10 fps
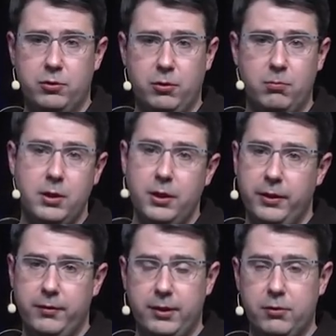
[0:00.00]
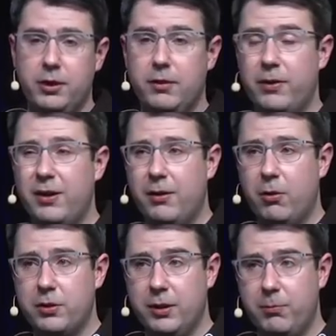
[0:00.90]
So as I said, you need very
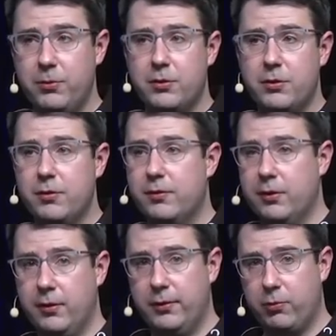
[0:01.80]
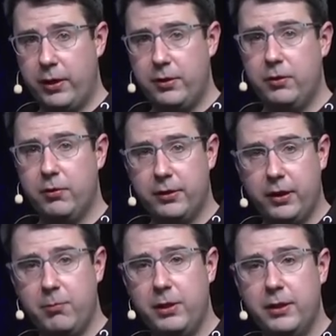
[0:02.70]
low temperatures, uh, 20 or
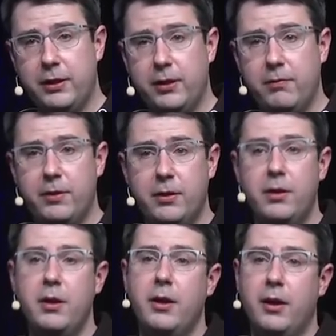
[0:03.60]
10 millikelvin.